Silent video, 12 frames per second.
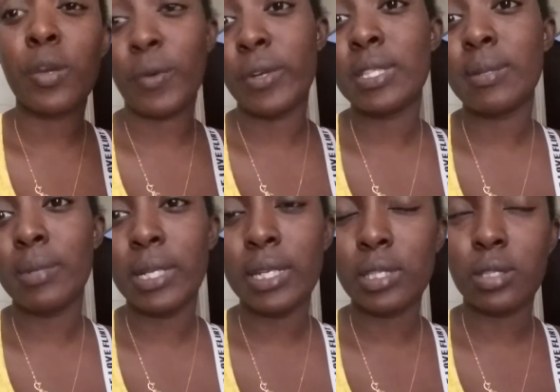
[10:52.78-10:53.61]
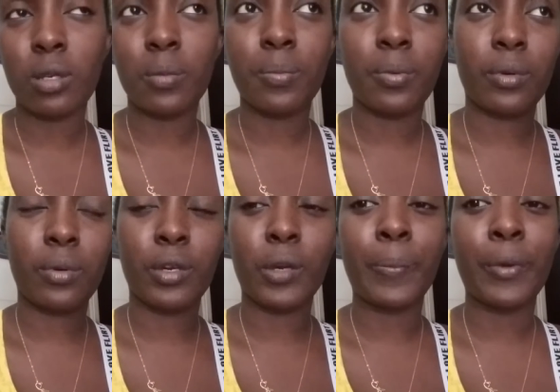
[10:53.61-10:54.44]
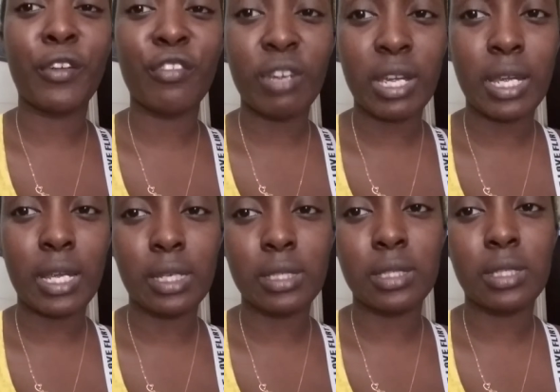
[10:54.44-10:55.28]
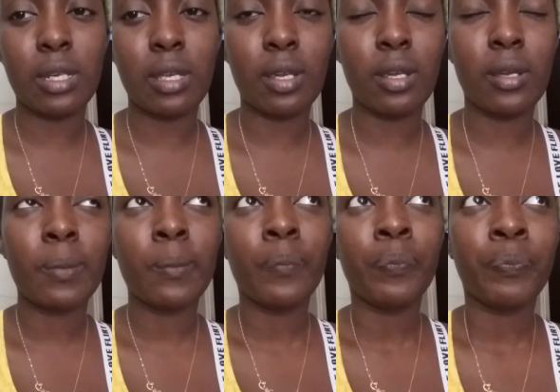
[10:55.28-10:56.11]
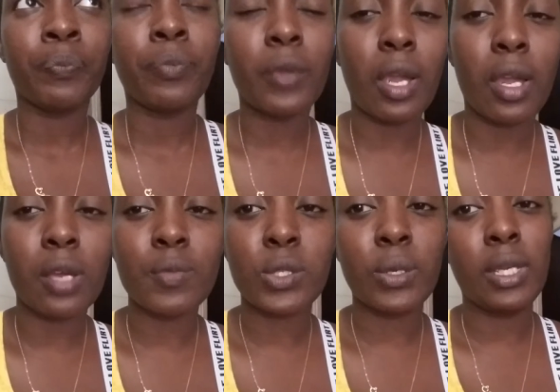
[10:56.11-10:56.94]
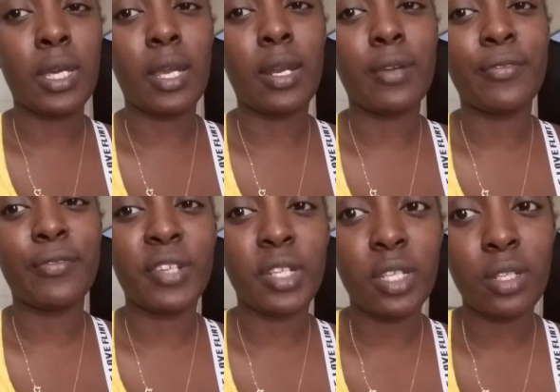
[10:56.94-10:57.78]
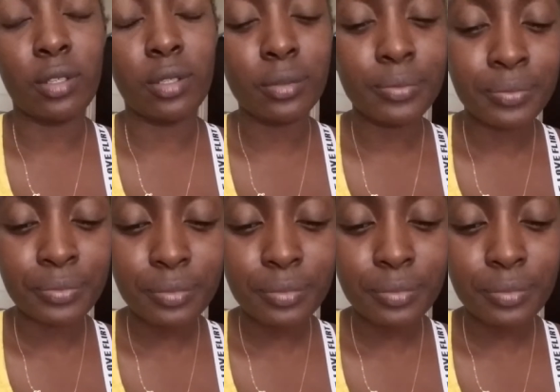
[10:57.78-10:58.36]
So I'm going to blend it up or puree it today. So he can have for dinner.